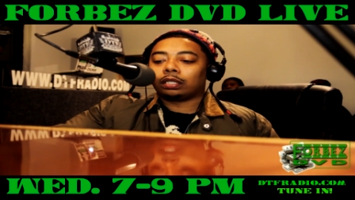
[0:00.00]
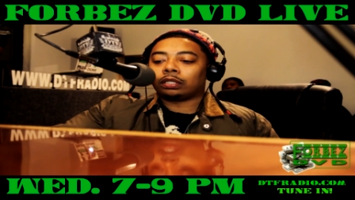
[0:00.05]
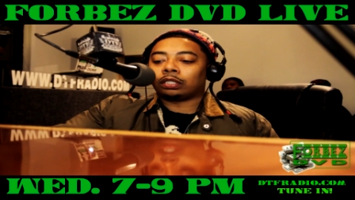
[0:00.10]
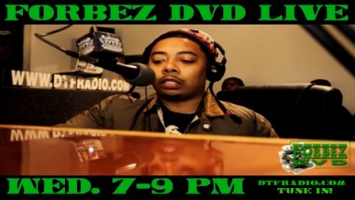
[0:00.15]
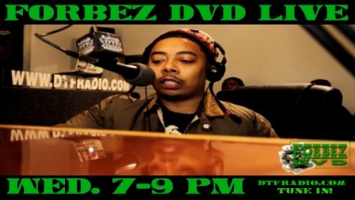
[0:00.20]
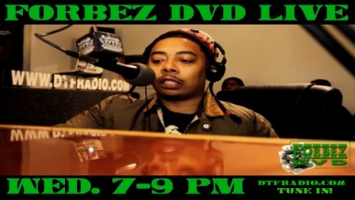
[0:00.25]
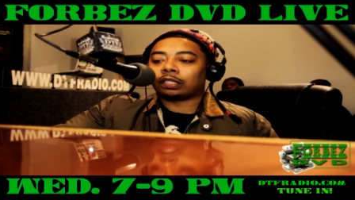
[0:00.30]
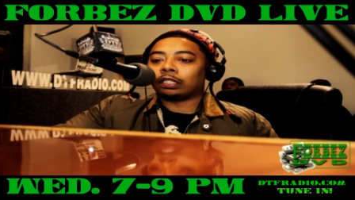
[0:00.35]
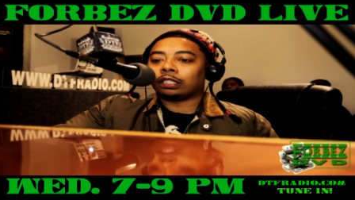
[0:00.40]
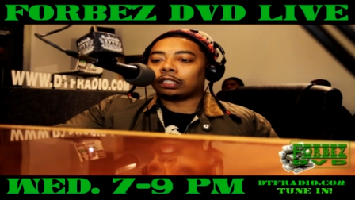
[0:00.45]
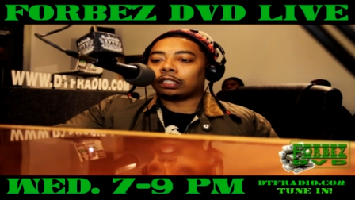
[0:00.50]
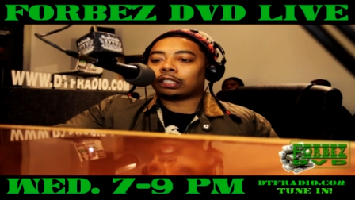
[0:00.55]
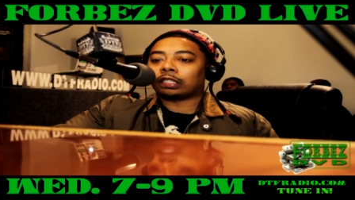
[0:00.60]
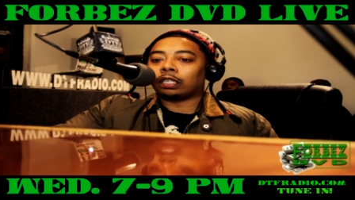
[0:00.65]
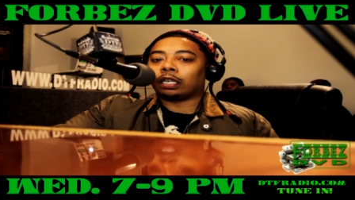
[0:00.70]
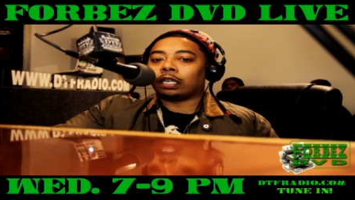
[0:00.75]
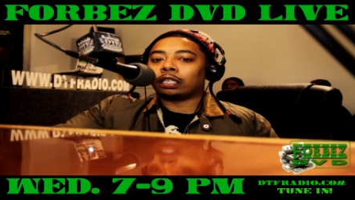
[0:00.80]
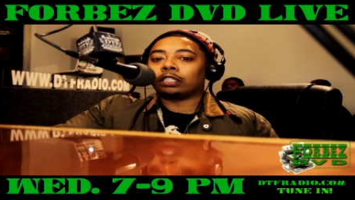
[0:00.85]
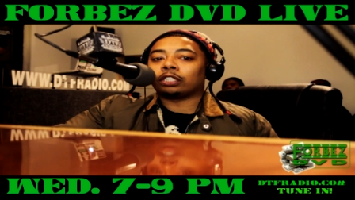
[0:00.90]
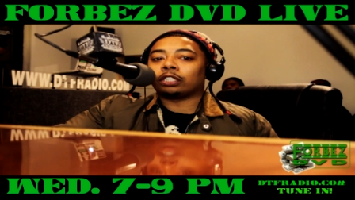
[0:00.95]
just just
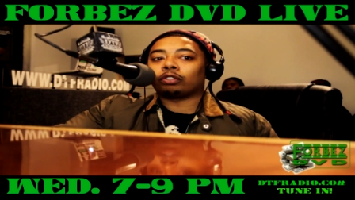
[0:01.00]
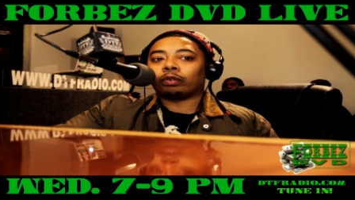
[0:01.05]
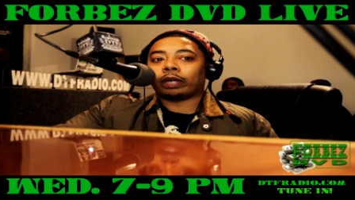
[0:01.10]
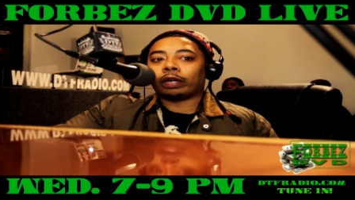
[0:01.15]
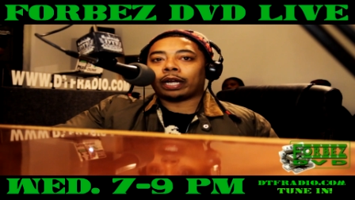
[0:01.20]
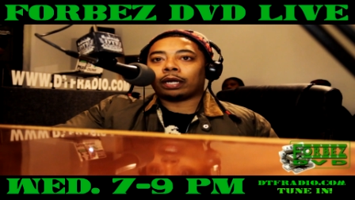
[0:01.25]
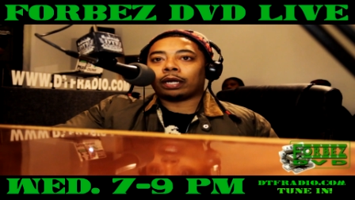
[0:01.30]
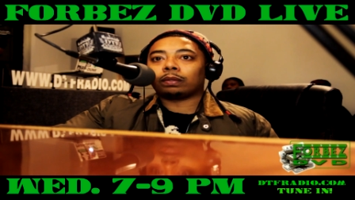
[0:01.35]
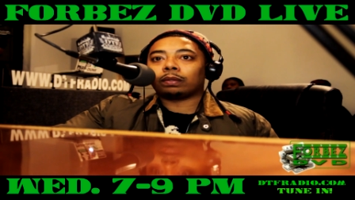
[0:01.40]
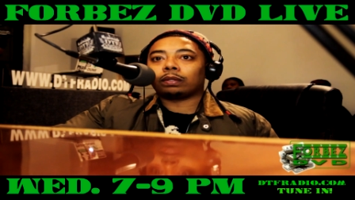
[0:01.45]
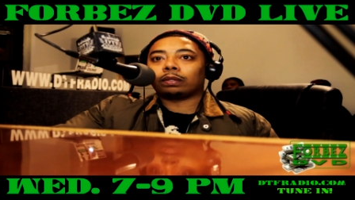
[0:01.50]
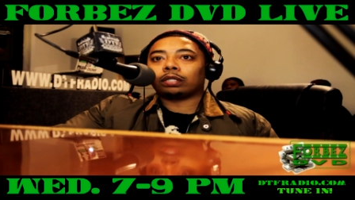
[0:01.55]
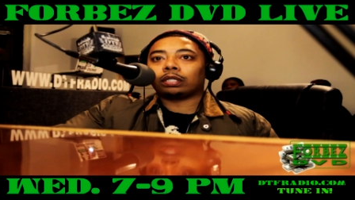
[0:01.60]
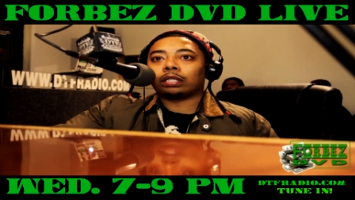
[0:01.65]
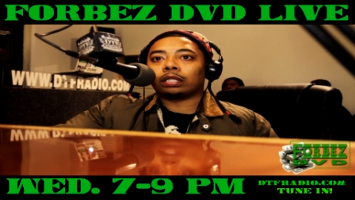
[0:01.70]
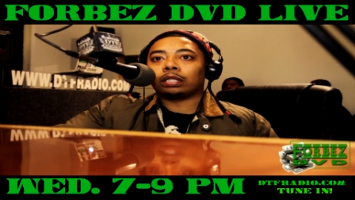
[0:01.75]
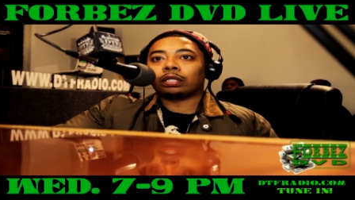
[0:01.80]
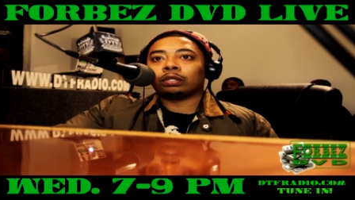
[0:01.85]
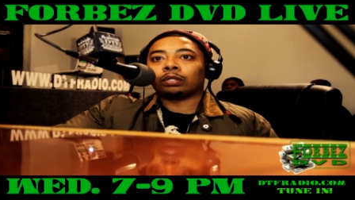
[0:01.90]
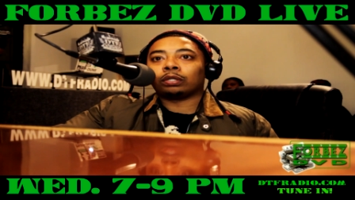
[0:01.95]
the underground,
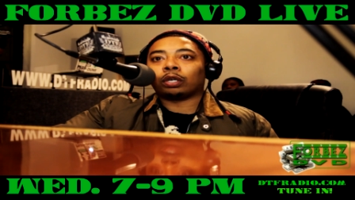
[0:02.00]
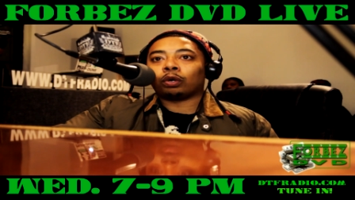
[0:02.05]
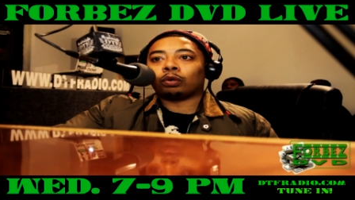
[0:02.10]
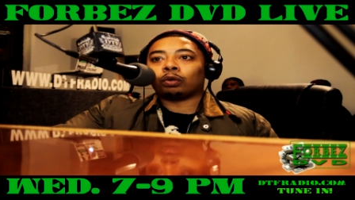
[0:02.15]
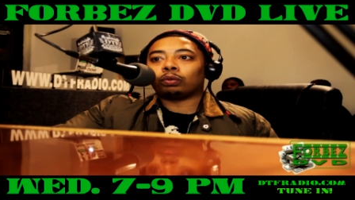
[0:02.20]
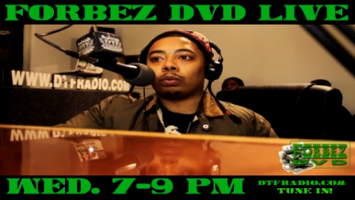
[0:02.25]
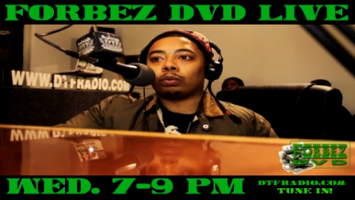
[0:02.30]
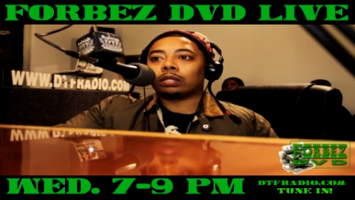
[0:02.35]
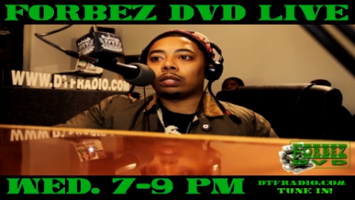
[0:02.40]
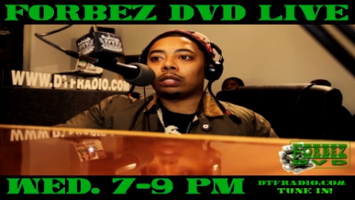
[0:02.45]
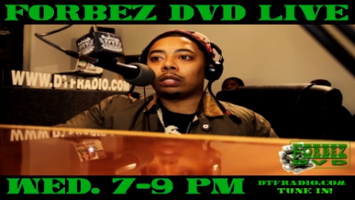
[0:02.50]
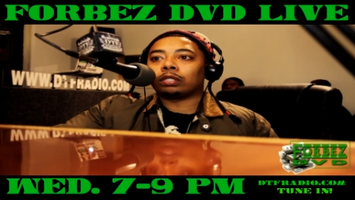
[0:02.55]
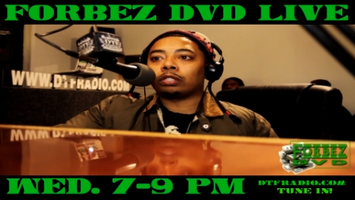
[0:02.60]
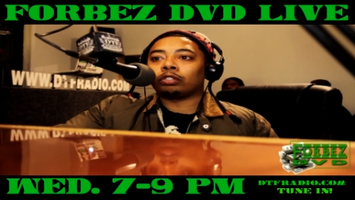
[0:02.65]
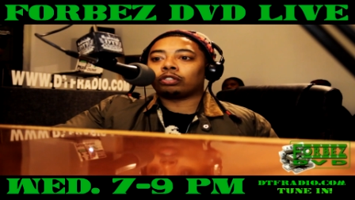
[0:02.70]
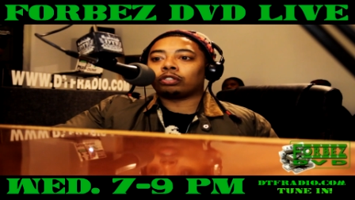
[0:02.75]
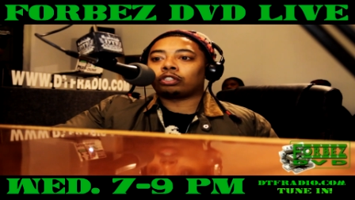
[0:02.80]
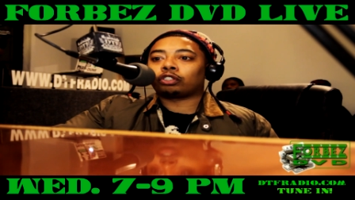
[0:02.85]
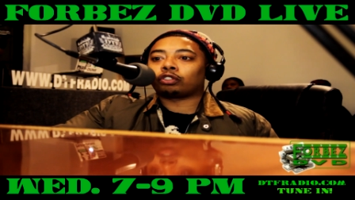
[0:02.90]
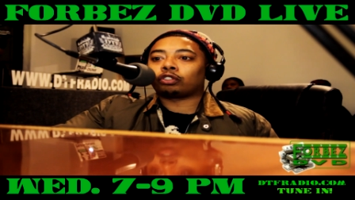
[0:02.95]
you know,
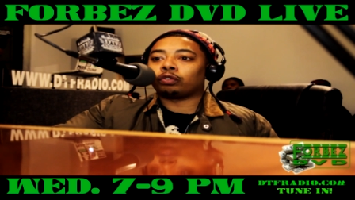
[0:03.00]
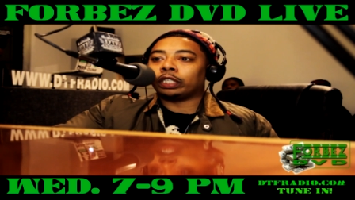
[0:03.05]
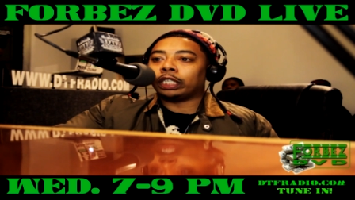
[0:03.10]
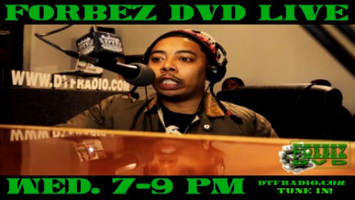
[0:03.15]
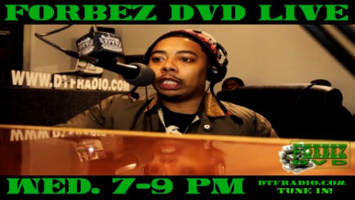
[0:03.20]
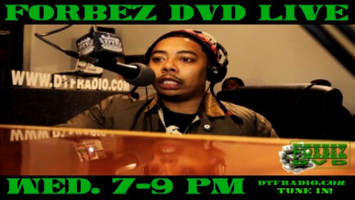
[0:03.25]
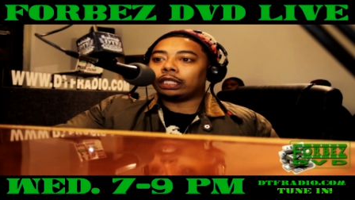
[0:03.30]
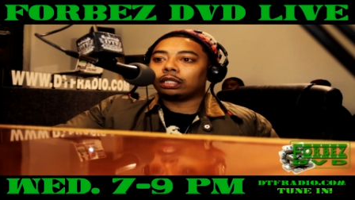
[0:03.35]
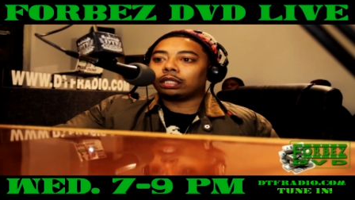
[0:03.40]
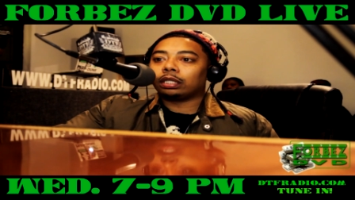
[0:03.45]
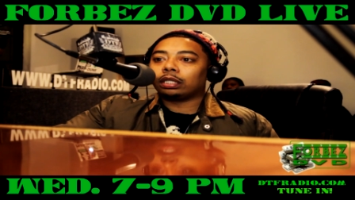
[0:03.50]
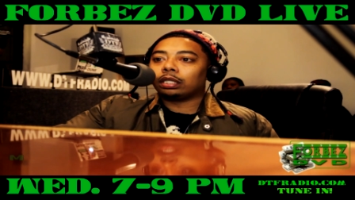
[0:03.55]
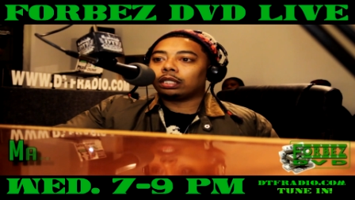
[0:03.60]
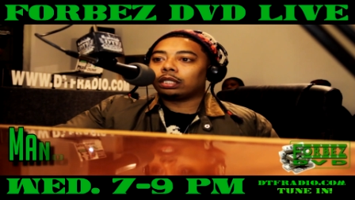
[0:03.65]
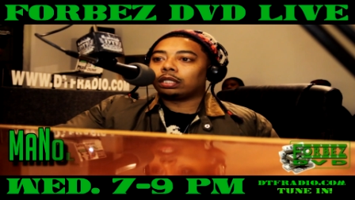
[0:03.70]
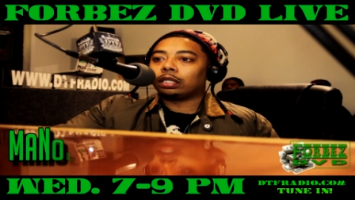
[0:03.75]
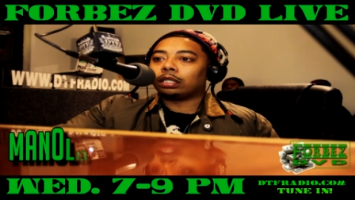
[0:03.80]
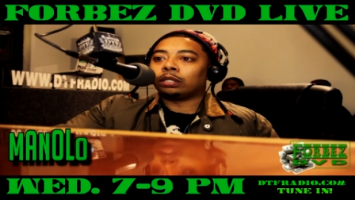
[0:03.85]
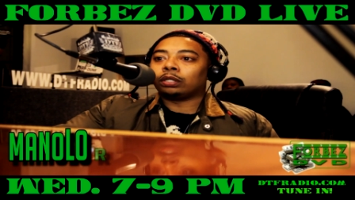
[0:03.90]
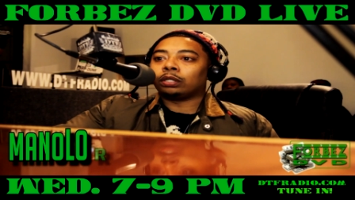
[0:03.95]
street,
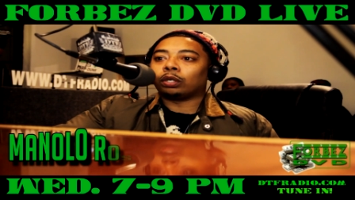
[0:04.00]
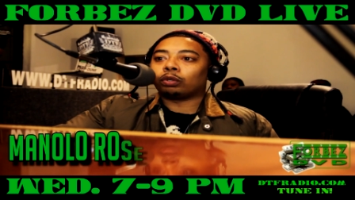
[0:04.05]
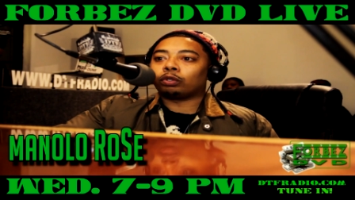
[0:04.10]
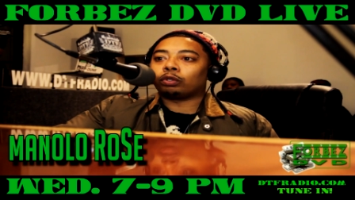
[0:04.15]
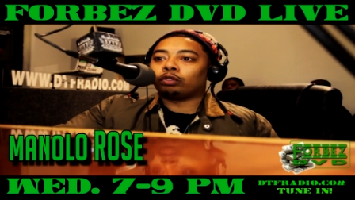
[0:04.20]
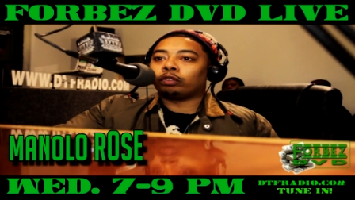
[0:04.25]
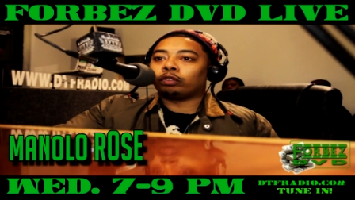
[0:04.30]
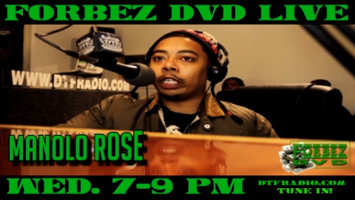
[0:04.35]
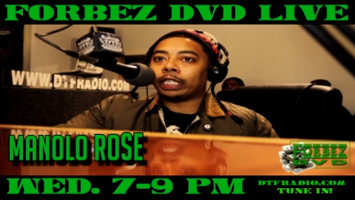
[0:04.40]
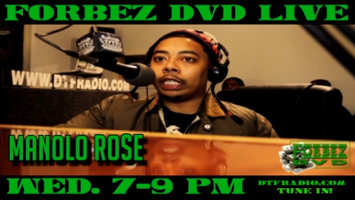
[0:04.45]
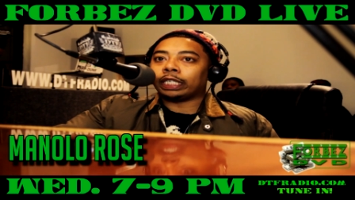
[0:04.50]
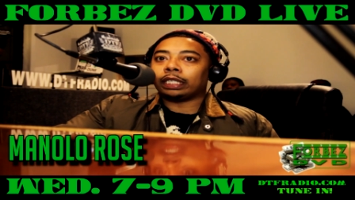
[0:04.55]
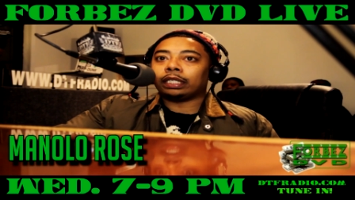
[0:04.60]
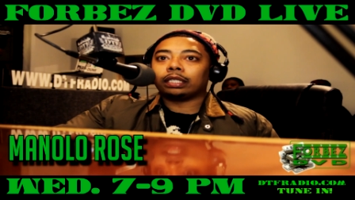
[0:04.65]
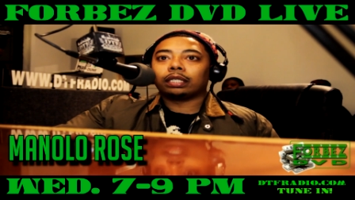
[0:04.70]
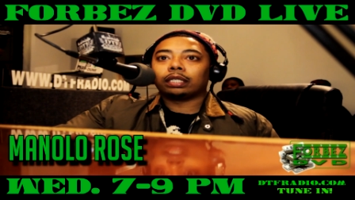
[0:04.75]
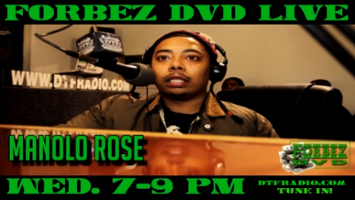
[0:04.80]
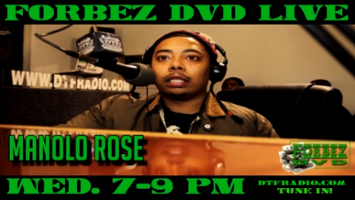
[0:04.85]
you know, gritty.